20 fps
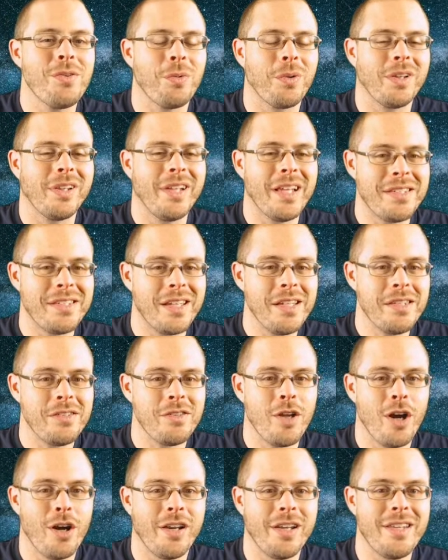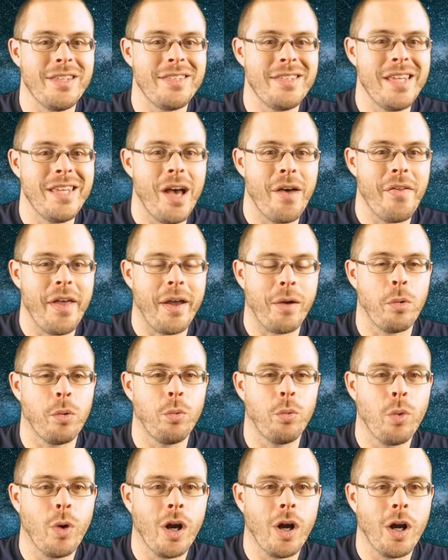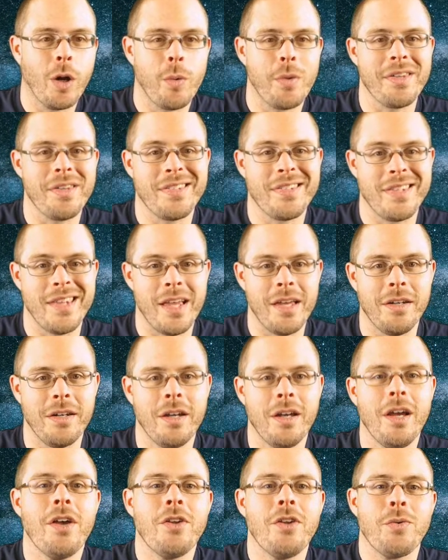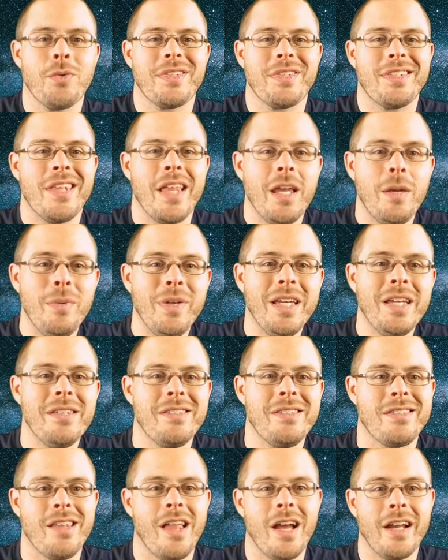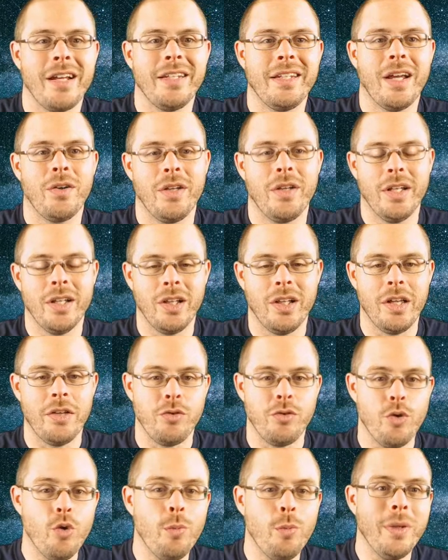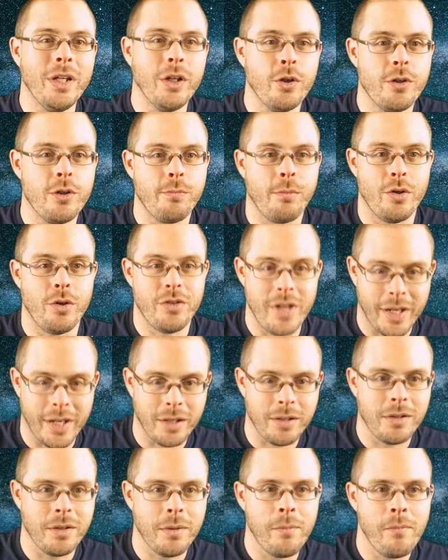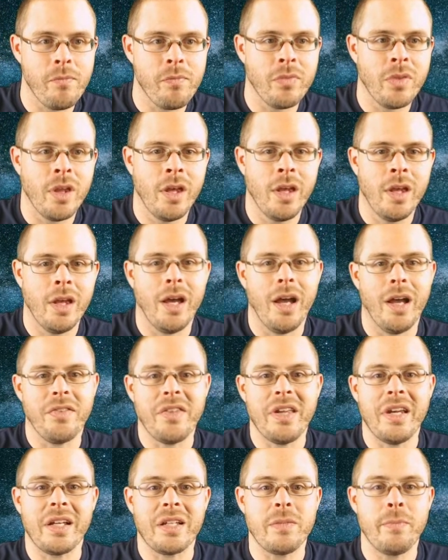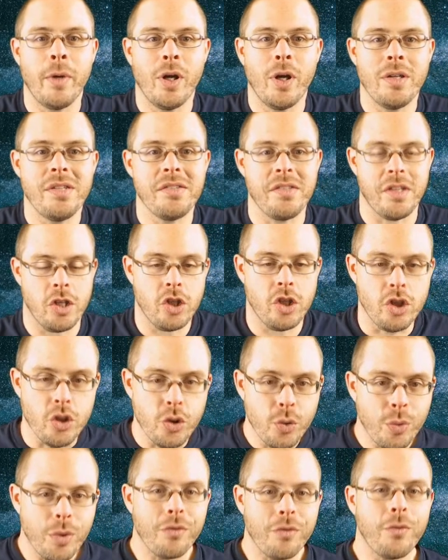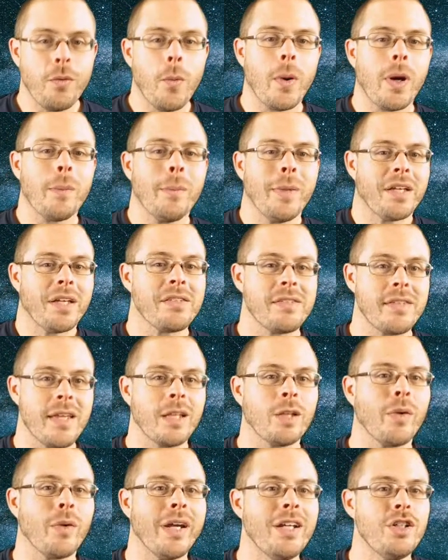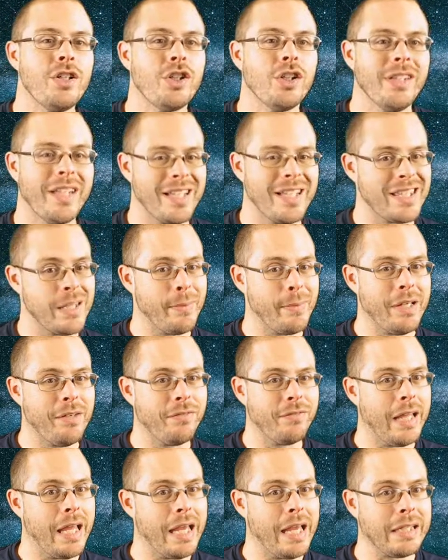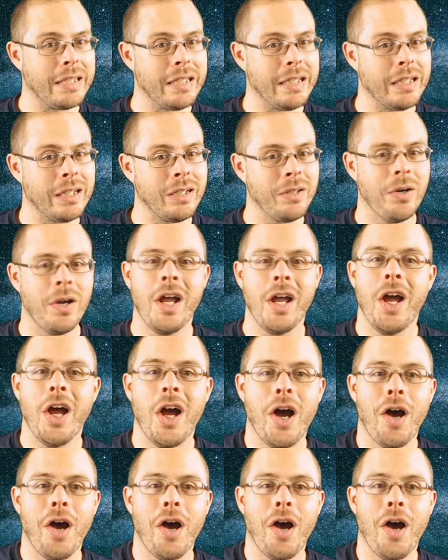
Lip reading: So let's get started and see how that will work with a sled. So a sled begins sliding down a hill at 2 meters per second. It then experiences a uniform acceleration, that's the big flag there,